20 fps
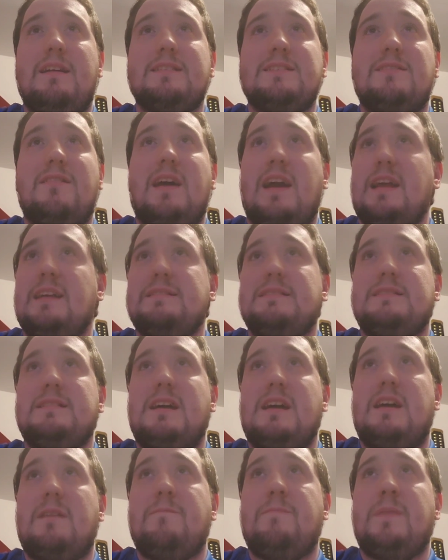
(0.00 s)
that's all I got to
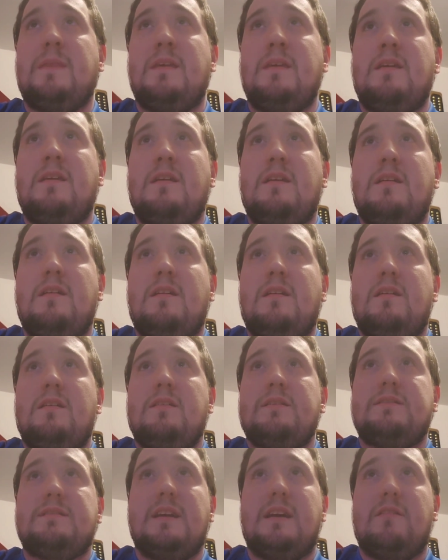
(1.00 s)
say.
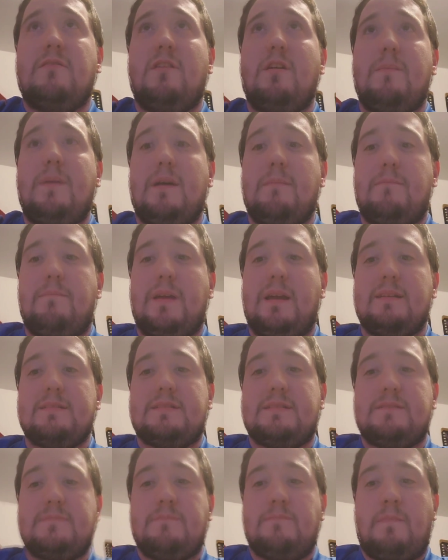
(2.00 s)
See you in a little bit.
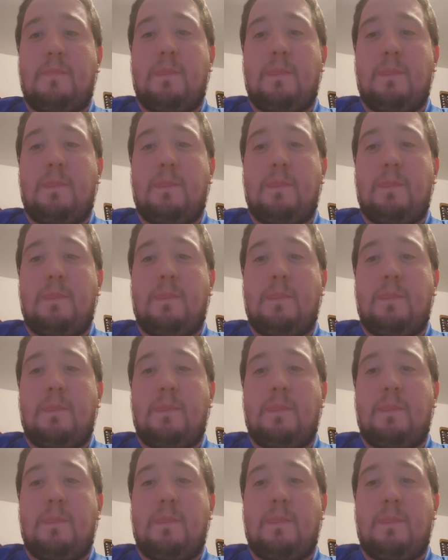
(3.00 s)
Peace.